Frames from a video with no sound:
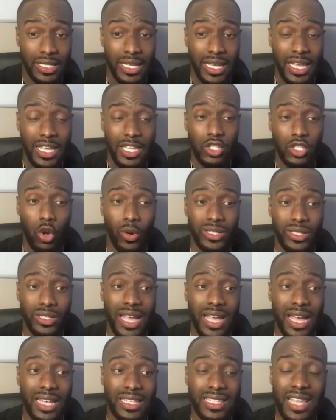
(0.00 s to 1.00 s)
So it's
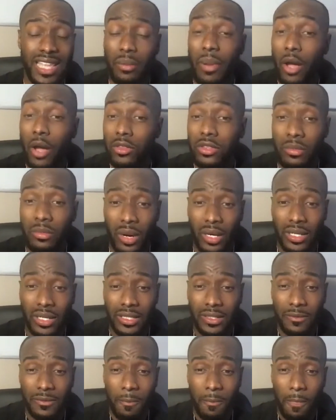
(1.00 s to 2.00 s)
not about the money.
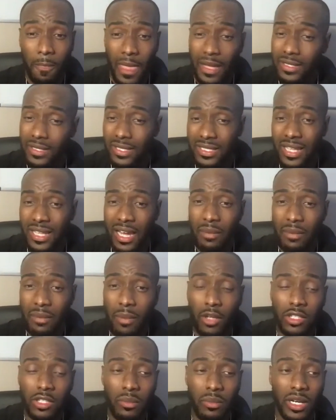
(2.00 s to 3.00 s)
It's not
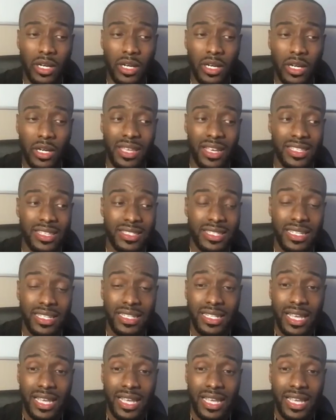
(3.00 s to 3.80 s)
about the money, because